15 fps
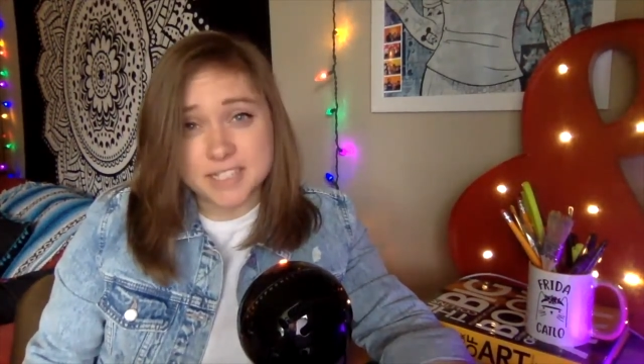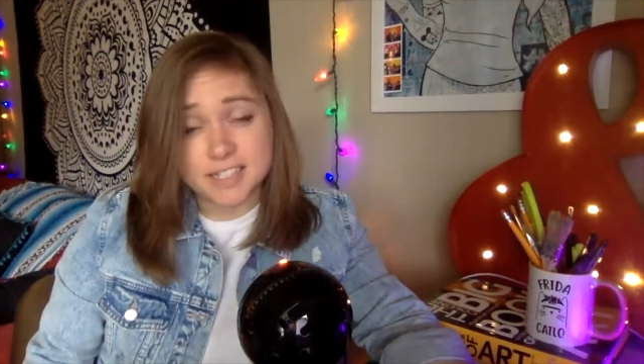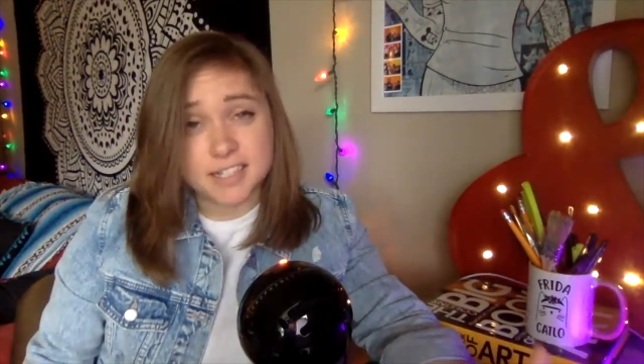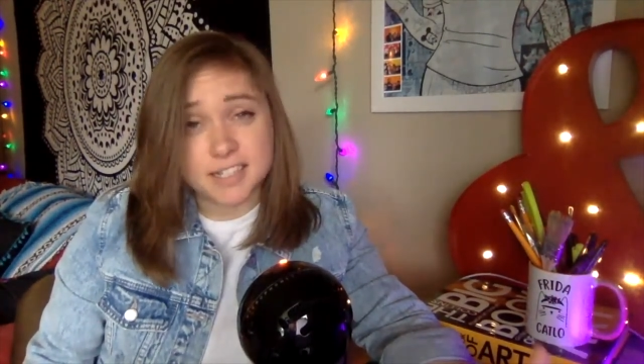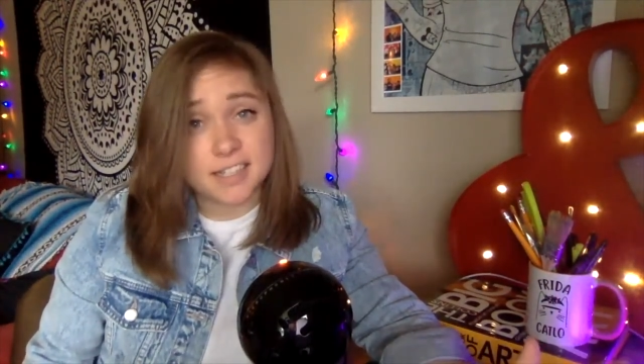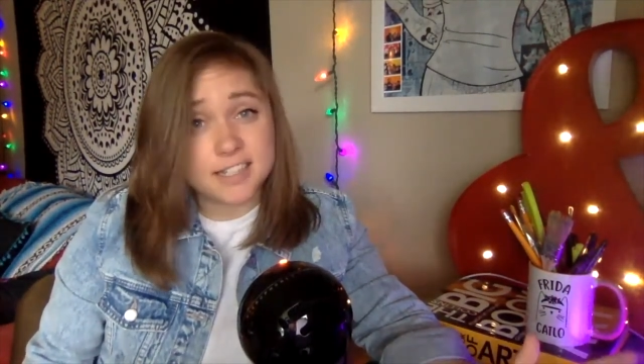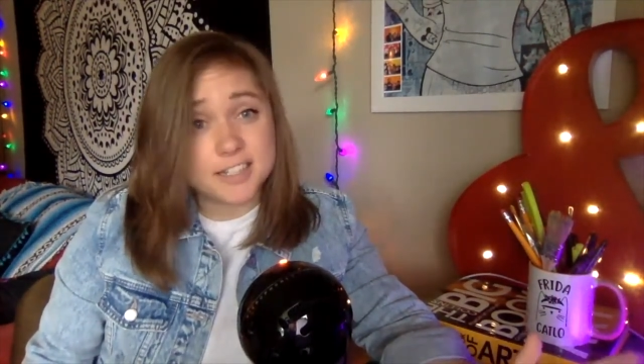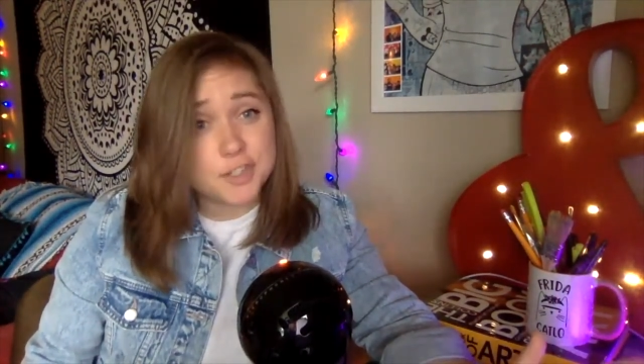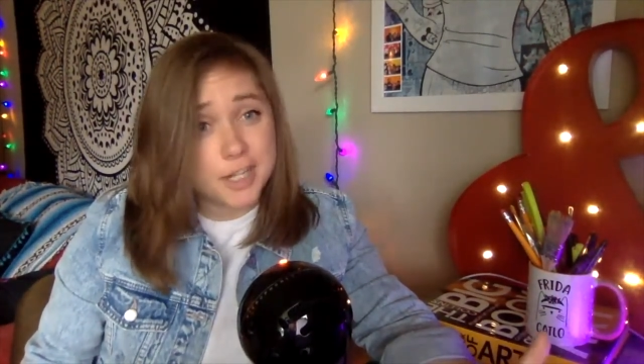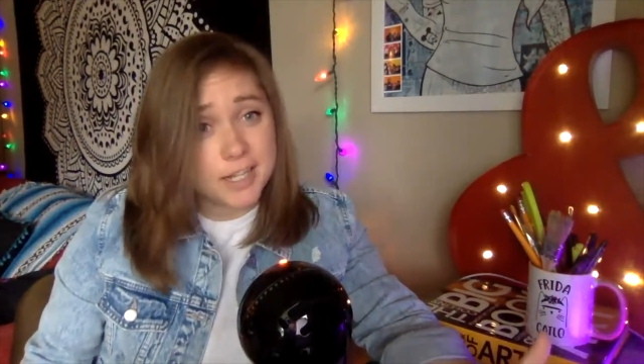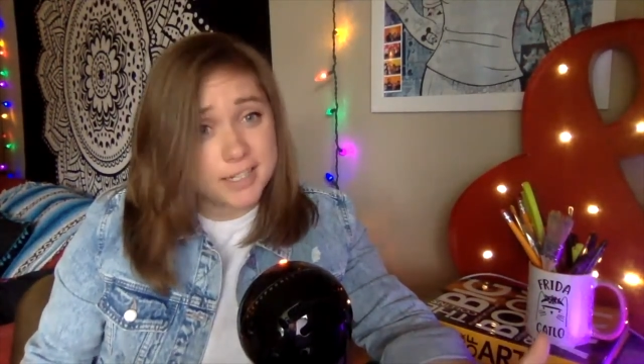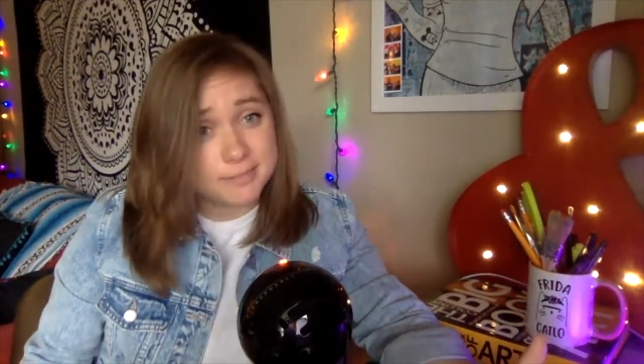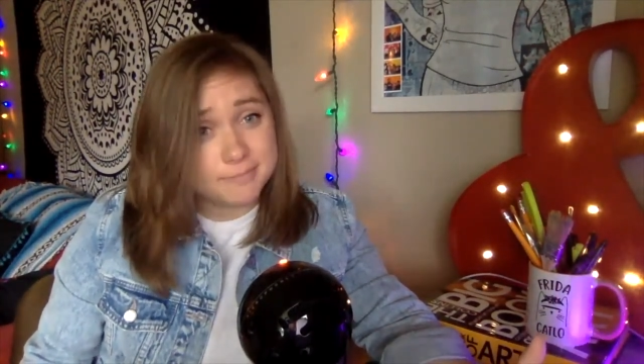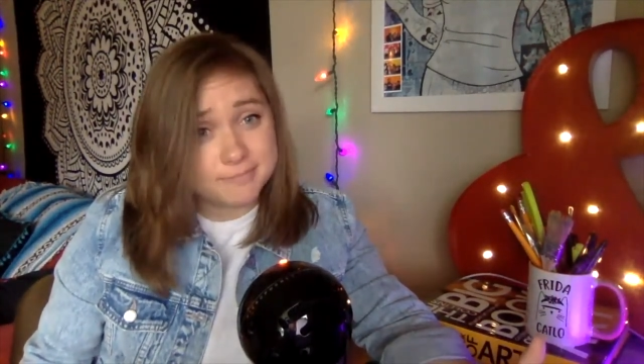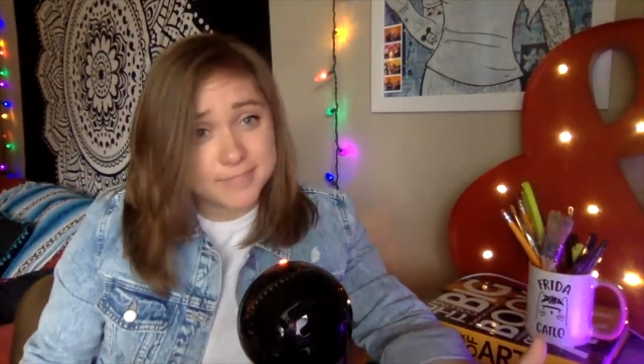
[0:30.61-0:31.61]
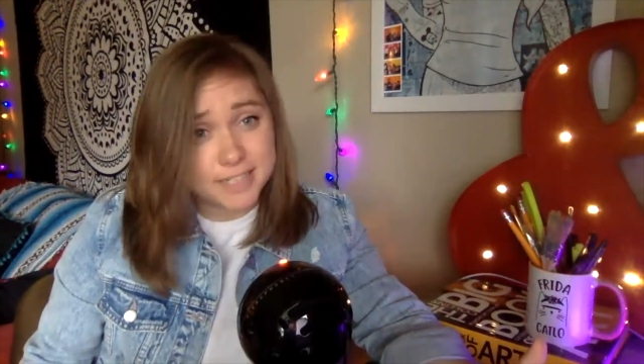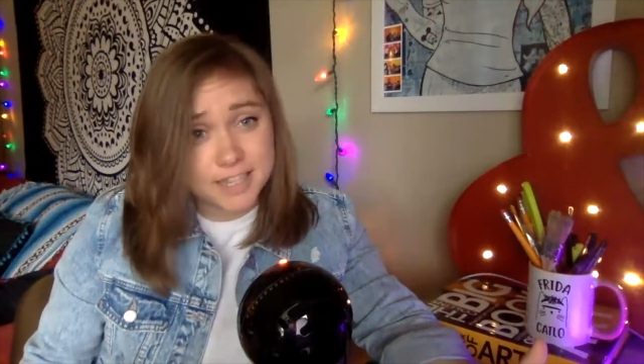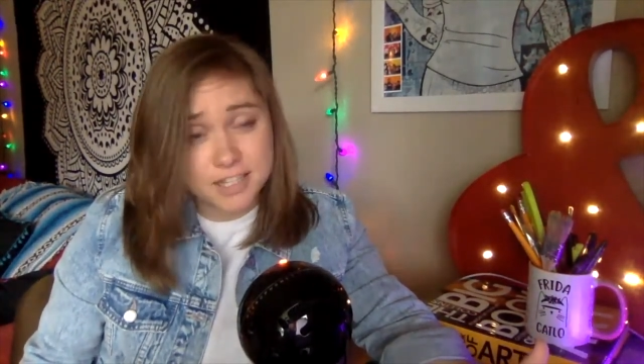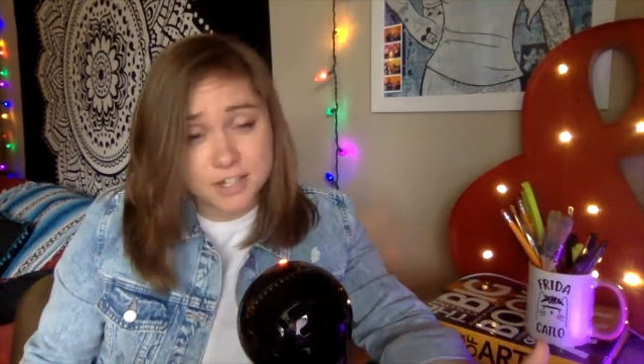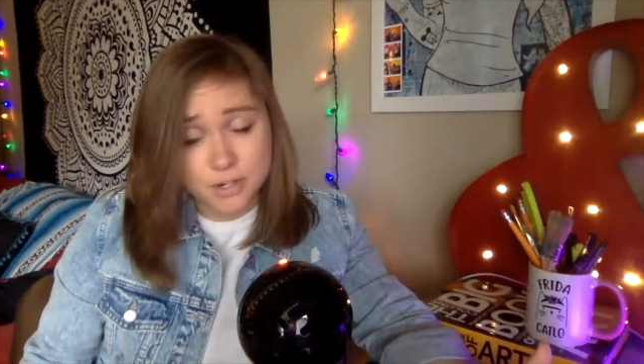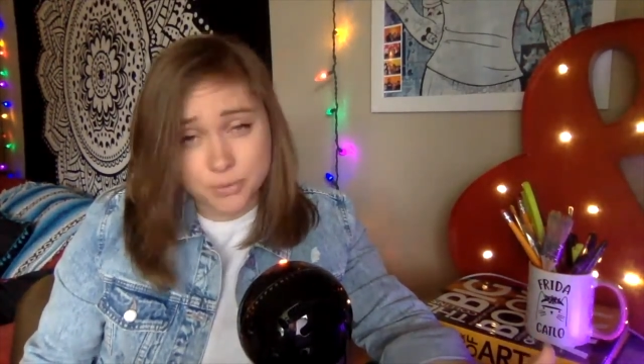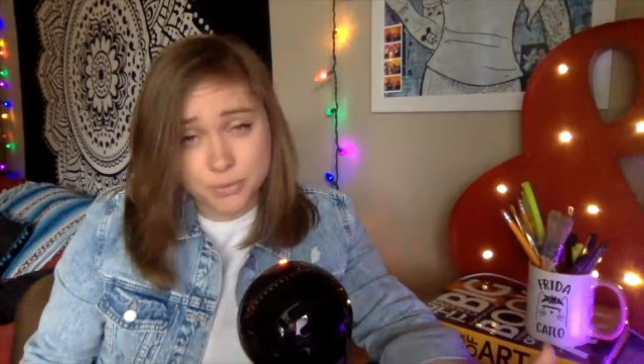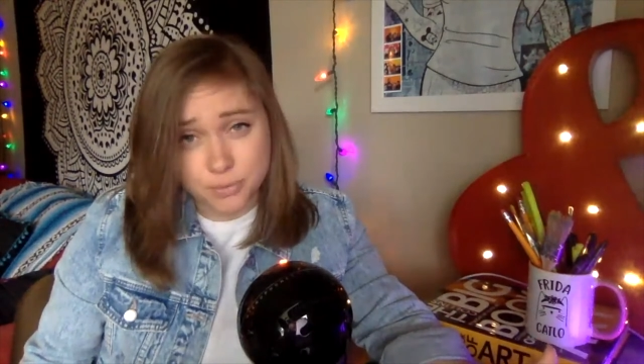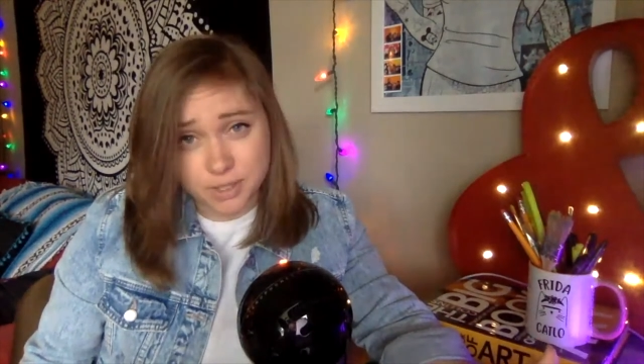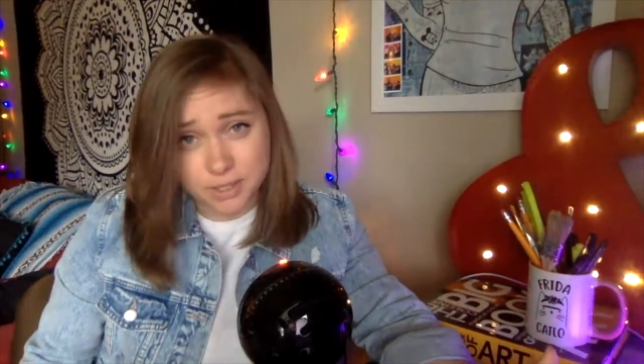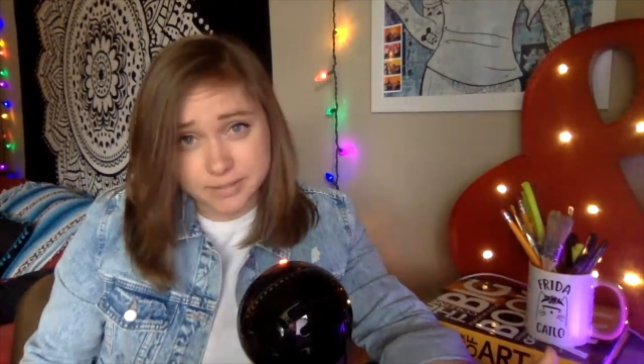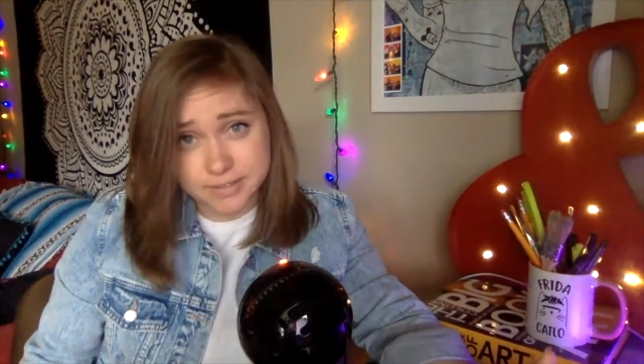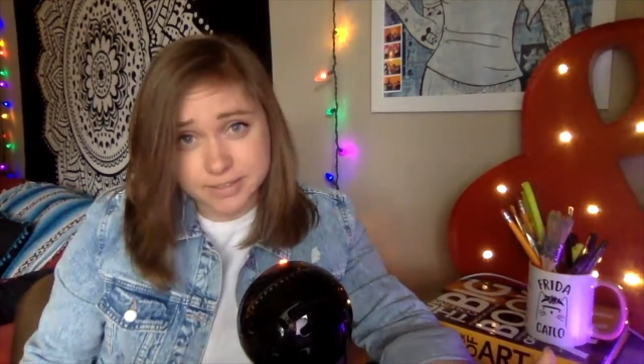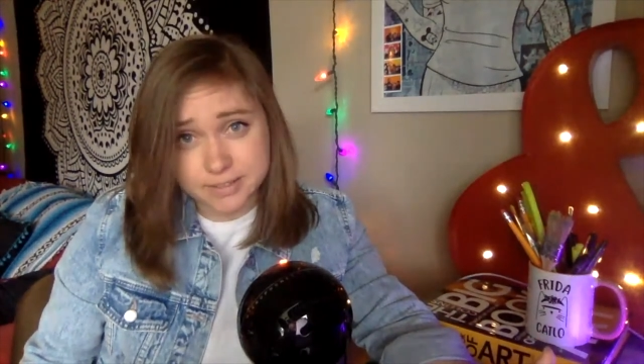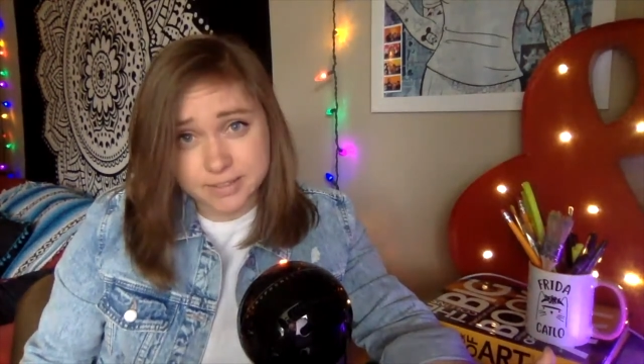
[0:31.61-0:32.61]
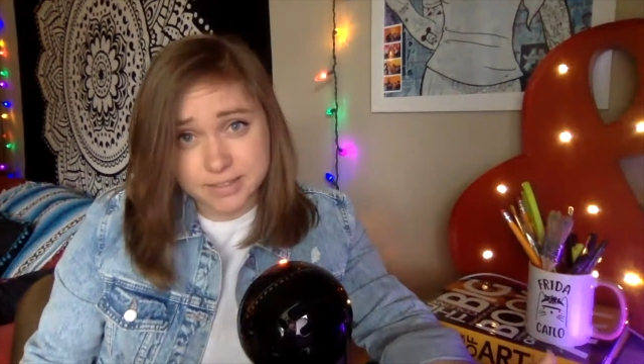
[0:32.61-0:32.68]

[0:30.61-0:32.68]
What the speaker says: a cliche in the art world.